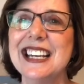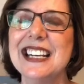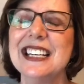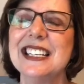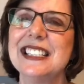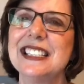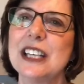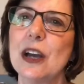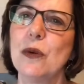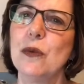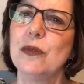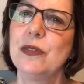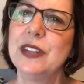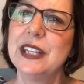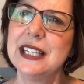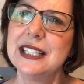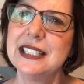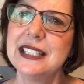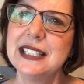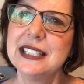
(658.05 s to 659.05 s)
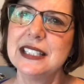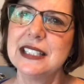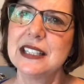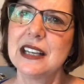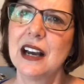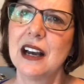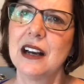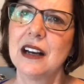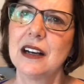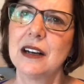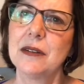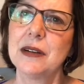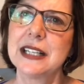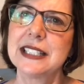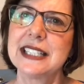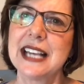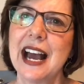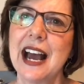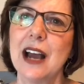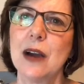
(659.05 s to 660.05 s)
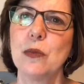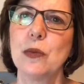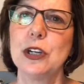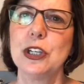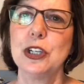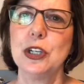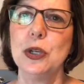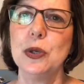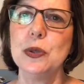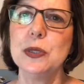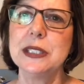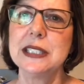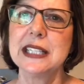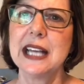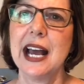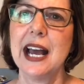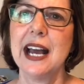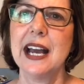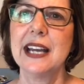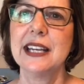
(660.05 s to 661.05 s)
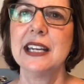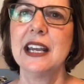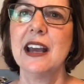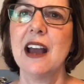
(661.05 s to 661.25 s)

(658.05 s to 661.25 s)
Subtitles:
So this is a time when you sign